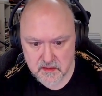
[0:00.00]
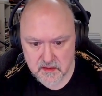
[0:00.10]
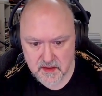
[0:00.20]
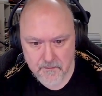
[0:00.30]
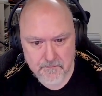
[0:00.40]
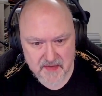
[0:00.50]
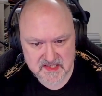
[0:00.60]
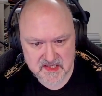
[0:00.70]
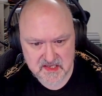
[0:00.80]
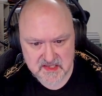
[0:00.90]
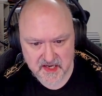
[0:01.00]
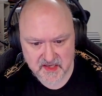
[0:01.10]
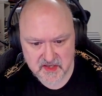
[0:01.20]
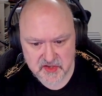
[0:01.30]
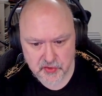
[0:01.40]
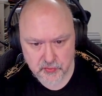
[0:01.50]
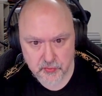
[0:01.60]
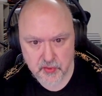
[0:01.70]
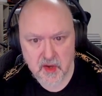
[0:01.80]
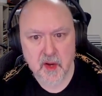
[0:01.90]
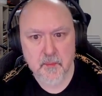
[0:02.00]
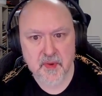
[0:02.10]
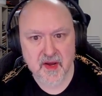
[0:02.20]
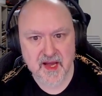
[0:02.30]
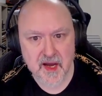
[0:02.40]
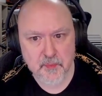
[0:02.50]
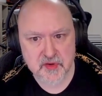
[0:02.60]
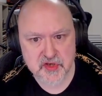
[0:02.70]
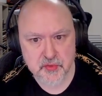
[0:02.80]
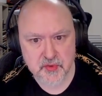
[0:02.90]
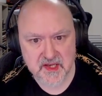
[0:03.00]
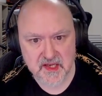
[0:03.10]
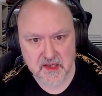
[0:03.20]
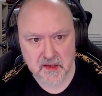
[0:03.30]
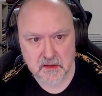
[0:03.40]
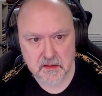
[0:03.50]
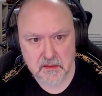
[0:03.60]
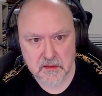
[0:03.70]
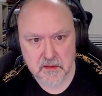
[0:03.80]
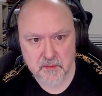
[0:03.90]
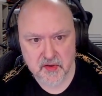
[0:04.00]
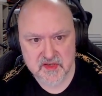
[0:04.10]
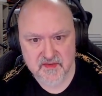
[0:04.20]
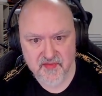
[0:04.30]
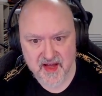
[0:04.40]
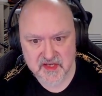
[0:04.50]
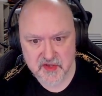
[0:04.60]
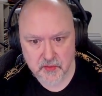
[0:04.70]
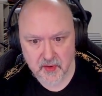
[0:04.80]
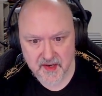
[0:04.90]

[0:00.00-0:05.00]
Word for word: It must contain a 2. But I can't put 2 here because of that 2.